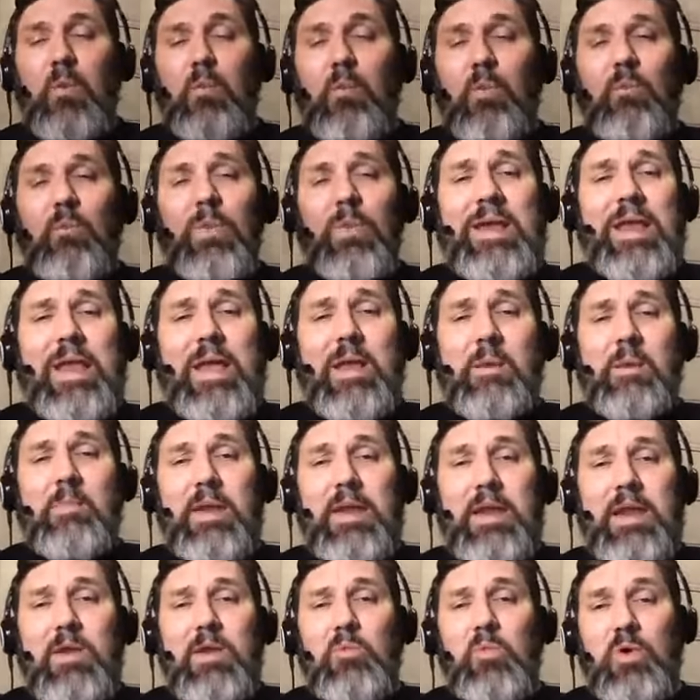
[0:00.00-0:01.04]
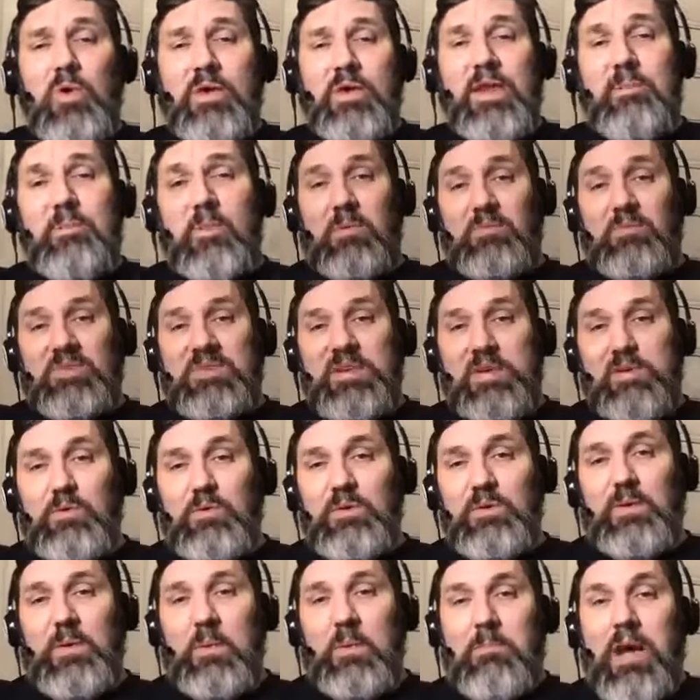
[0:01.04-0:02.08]
When we get them in, we'll keep them
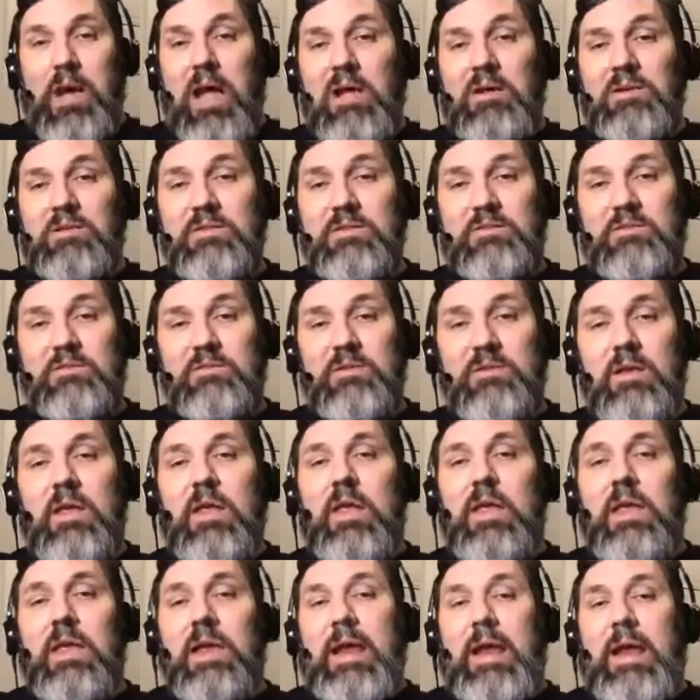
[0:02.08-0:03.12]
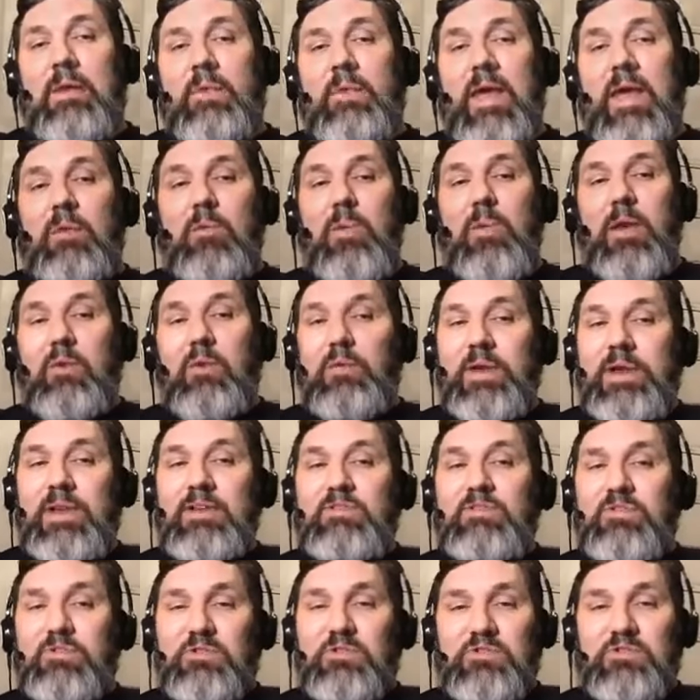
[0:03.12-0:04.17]
sealed in the box. And that way on
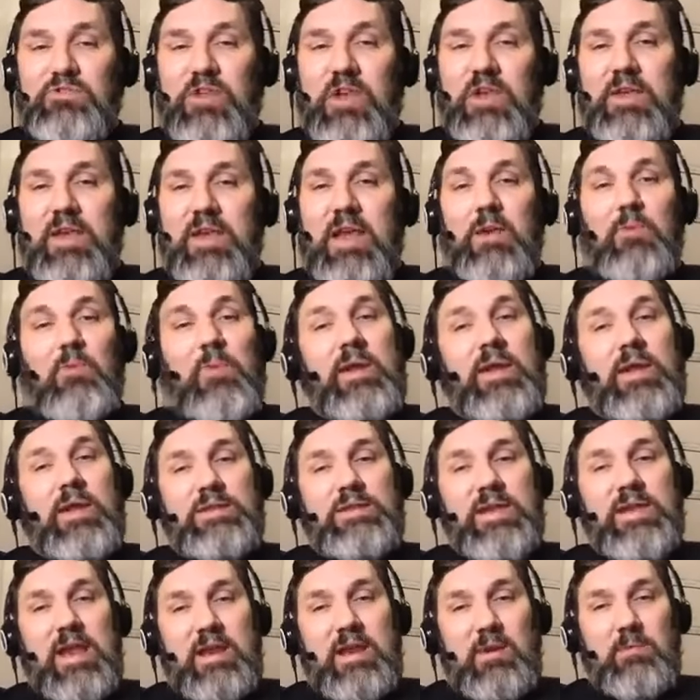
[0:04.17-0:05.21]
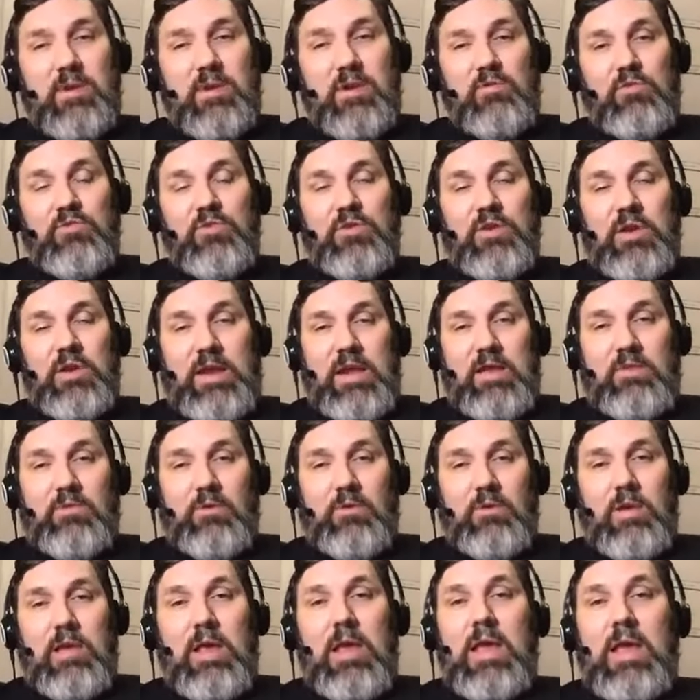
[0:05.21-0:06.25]
Easter Sunday, we can take communion
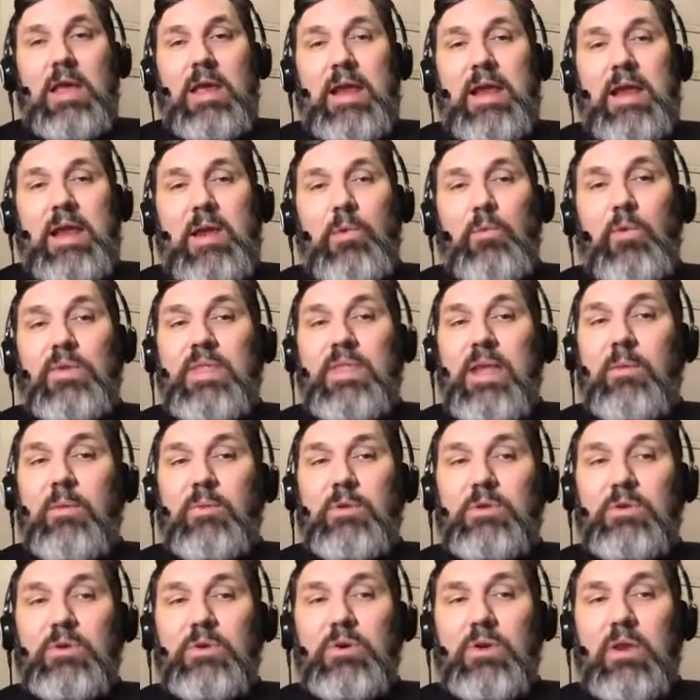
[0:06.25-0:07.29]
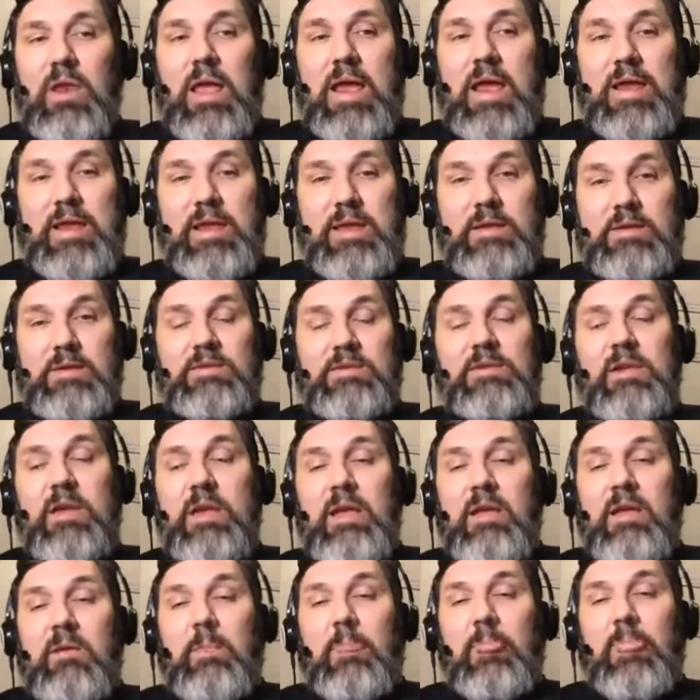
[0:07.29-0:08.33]
together. And, and what that would look like is